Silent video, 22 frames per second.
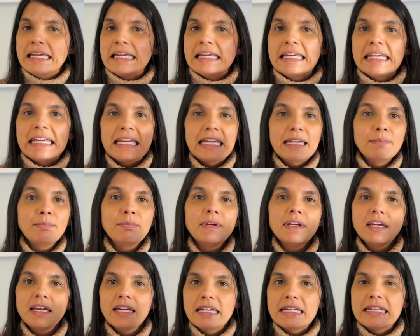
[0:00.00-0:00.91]
Keep
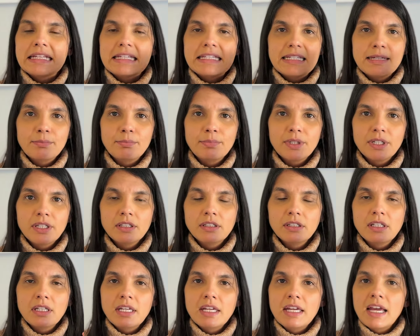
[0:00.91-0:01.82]
it
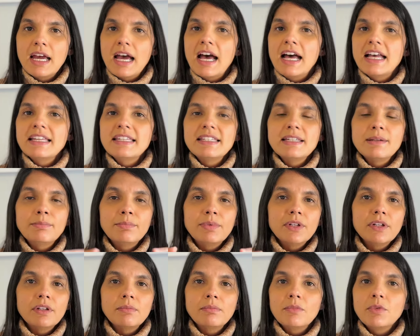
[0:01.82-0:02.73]
simple. A
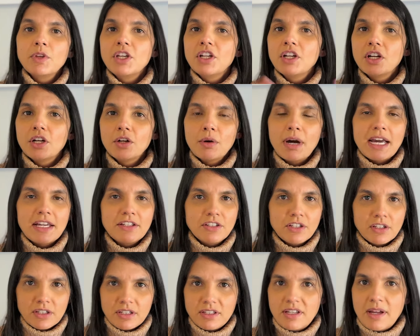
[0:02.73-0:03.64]
simple, I
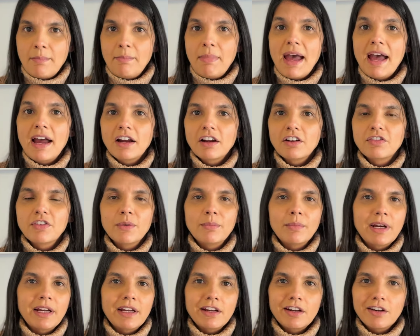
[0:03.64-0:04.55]
took a step back from
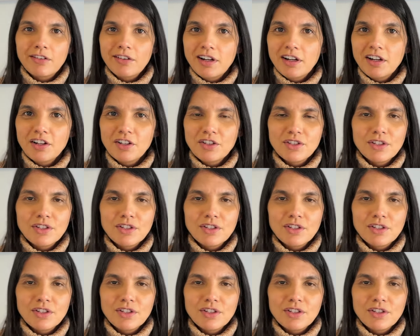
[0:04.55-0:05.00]
my career